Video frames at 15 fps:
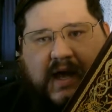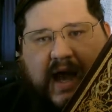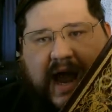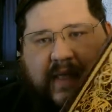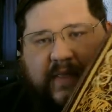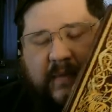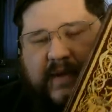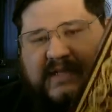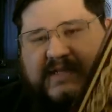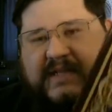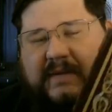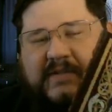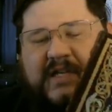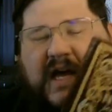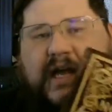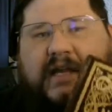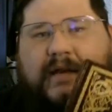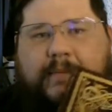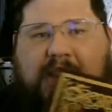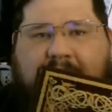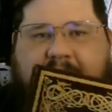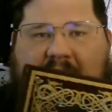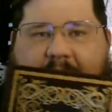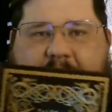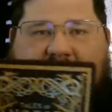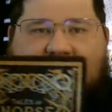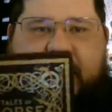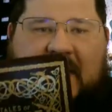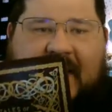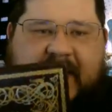And the reason I'm talking about them
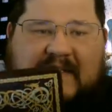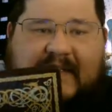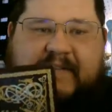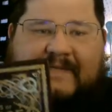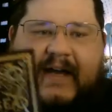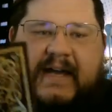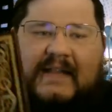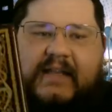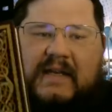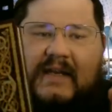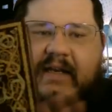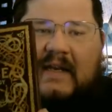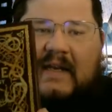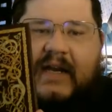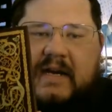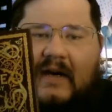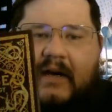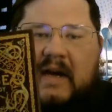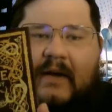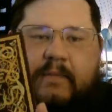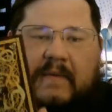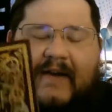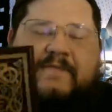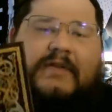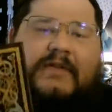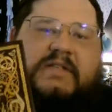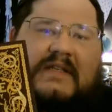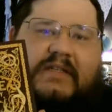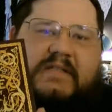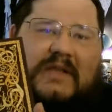is because of the fact that in here it
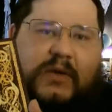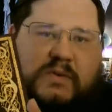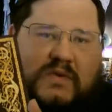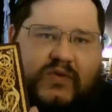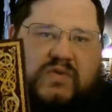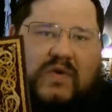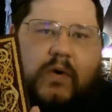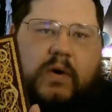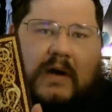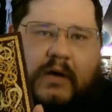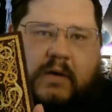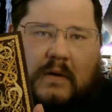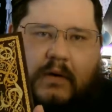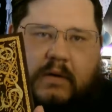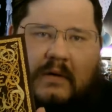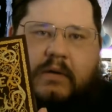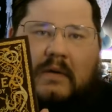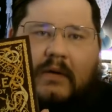references the historical